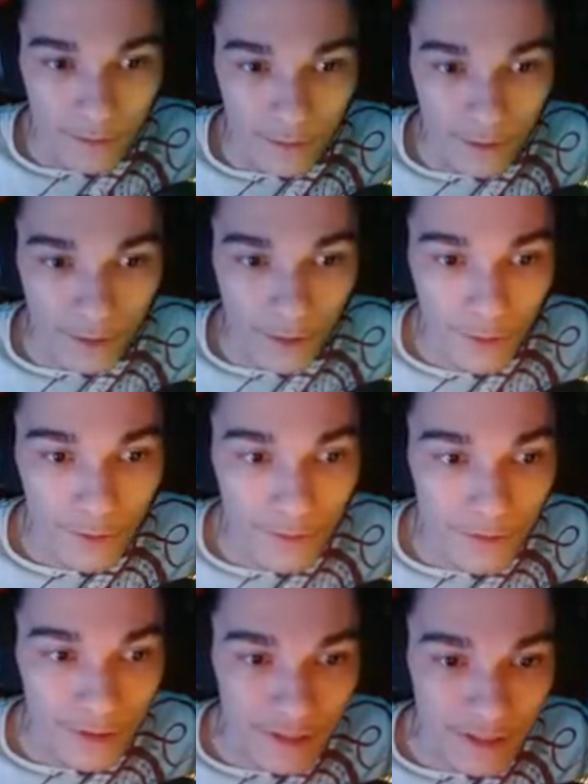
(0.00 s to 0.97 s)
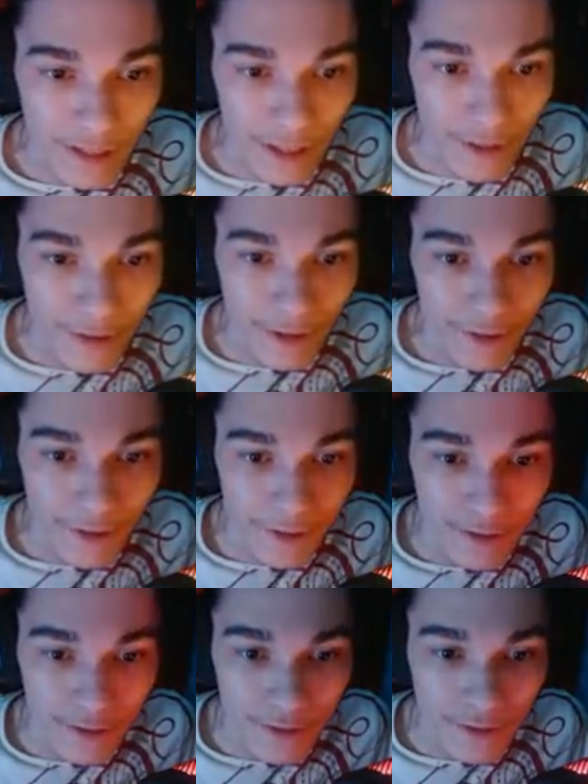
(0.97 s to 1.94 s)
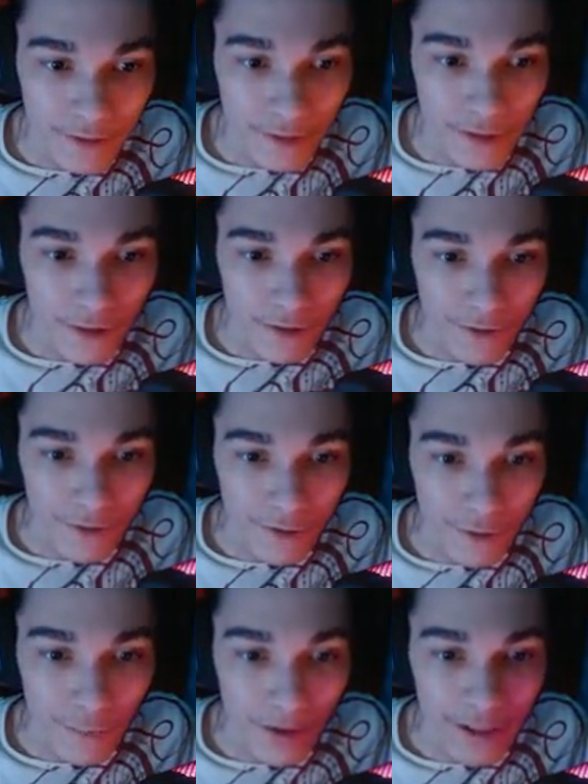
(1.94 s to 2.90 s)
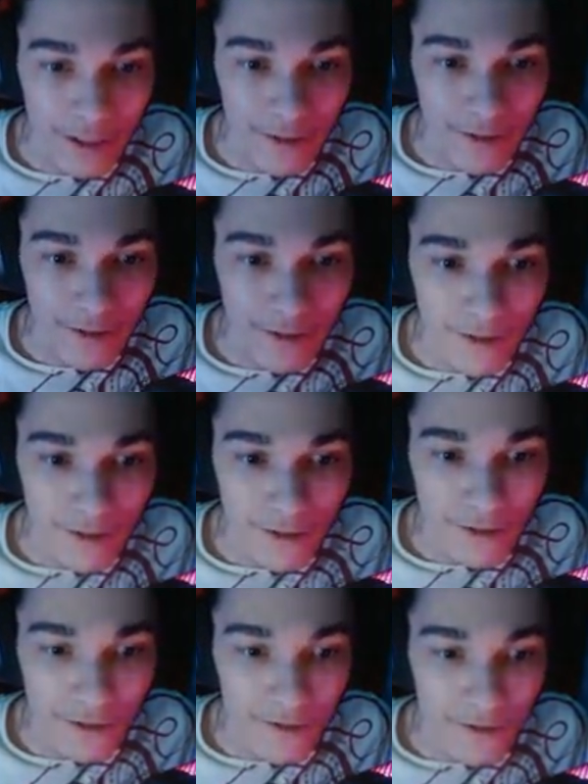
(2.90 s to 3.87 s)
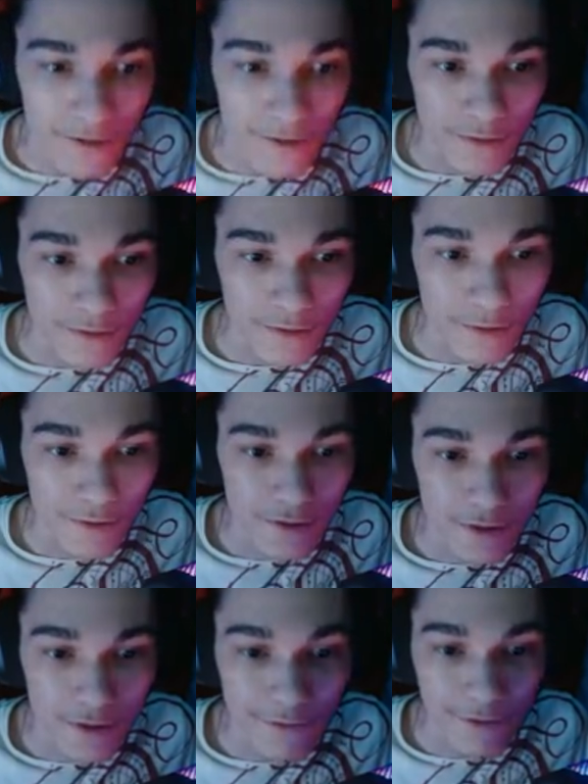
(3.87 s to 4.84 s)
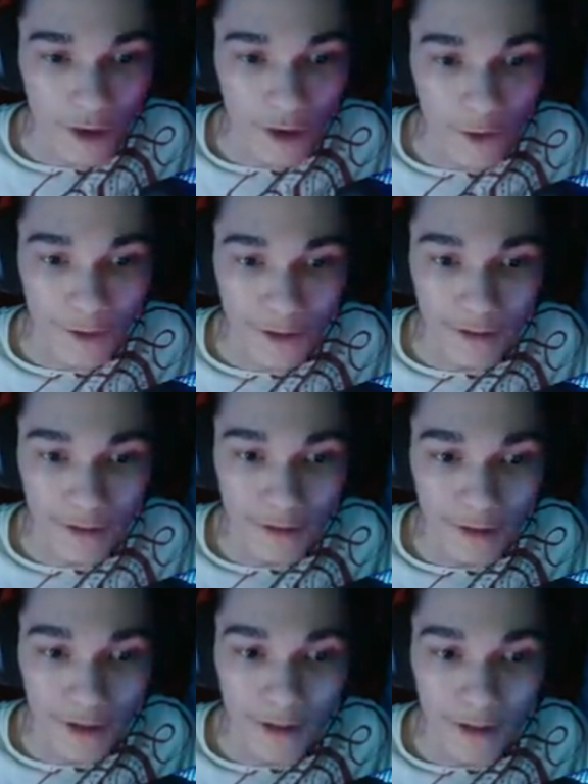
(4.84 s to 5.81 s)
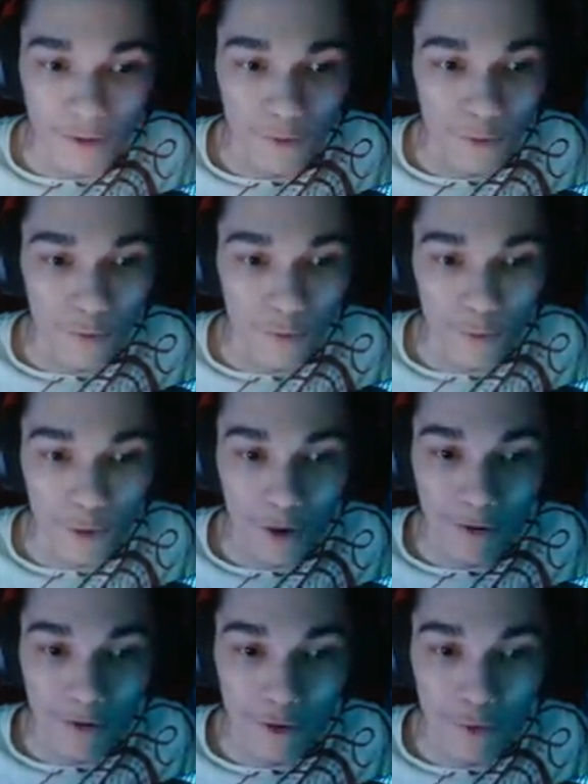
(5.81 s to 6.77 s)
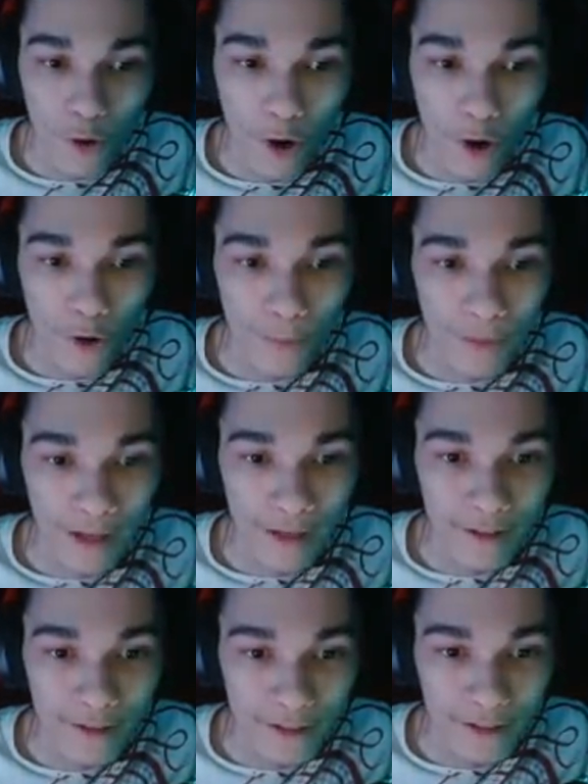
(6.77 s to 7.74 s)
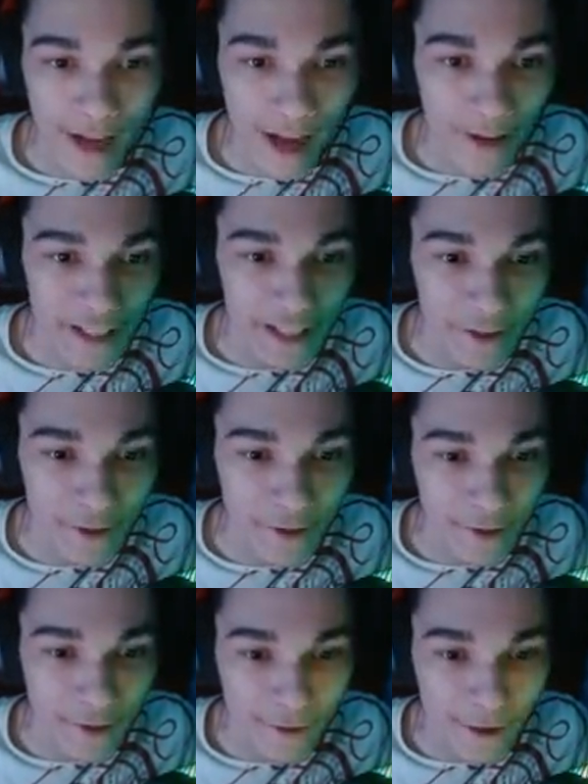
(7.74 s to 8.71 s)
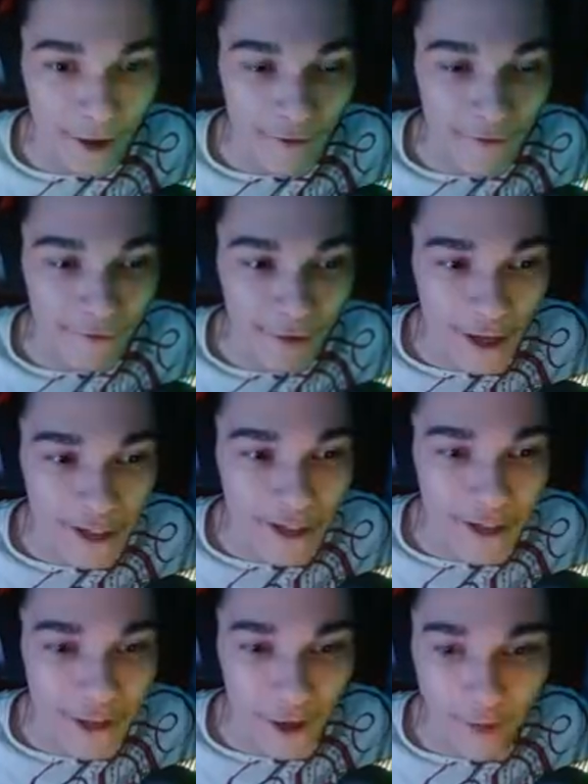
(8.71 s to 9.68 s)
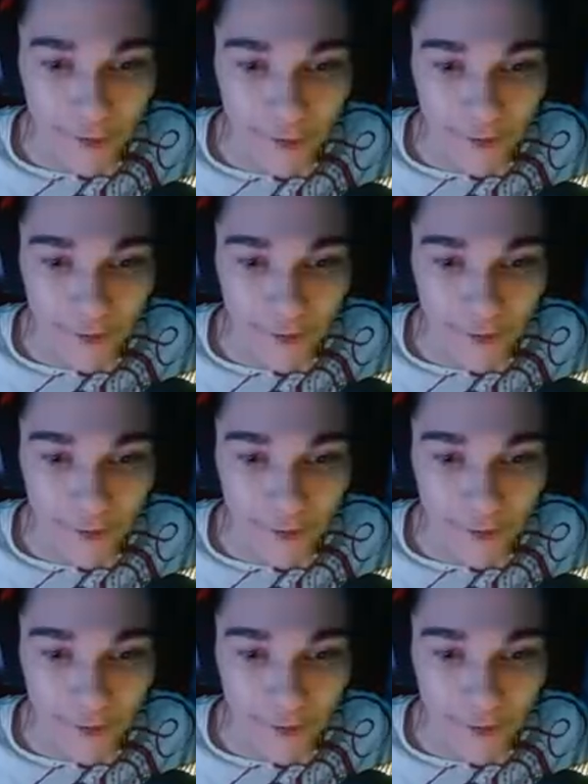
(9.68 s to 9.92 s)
Oh, is he out there? Yo, buddy. You know what? Start firing. Wherever you are, man. Get out here. And face it up.